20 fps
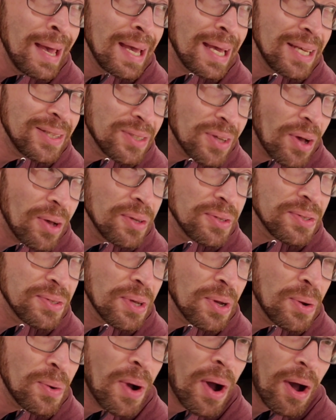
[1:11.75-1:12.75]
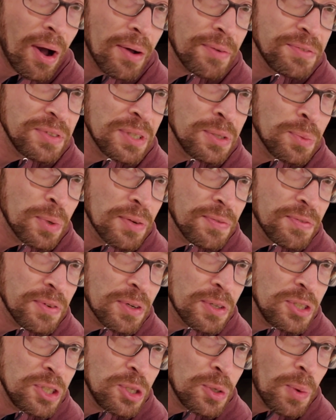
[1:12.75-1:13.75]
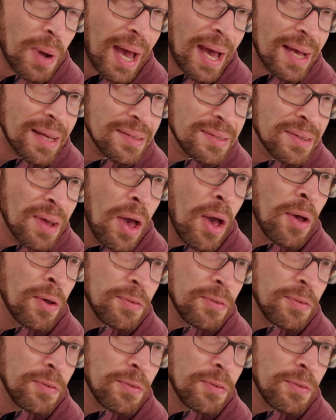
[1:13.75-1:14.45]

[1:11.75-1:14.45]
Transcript: It's also often referred to as